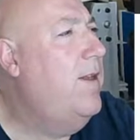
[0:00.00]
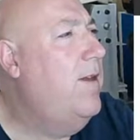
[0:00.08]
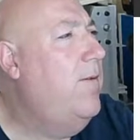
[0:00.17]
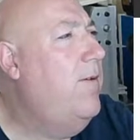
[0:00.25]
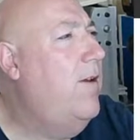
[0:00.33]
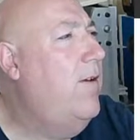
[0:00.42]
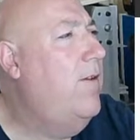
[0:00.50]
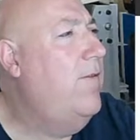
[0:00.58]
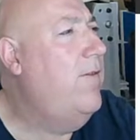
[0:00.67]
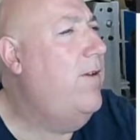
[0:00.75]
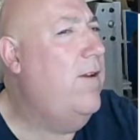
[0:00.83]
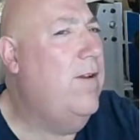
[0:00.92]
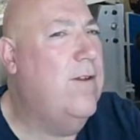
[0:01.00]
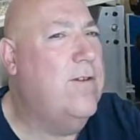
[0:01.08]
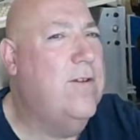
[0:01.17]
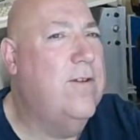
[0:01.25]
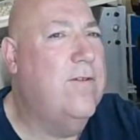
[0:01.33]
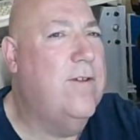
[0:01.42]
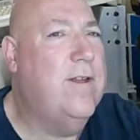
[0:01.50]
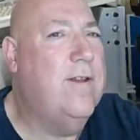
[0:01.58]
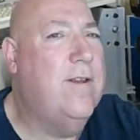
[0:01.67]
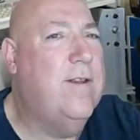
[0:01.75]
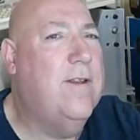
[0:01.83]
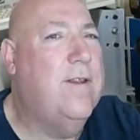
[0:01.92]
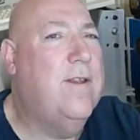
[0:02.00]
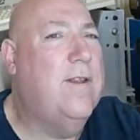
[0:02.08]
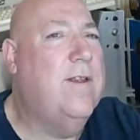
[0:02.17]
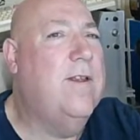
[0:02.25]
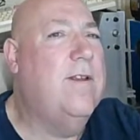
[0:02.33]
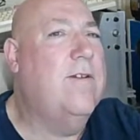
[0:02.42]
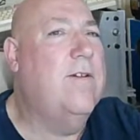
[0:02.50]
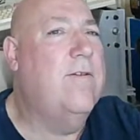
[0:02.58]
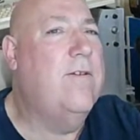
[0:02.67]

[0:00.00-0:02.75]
Not lost nothing. So if we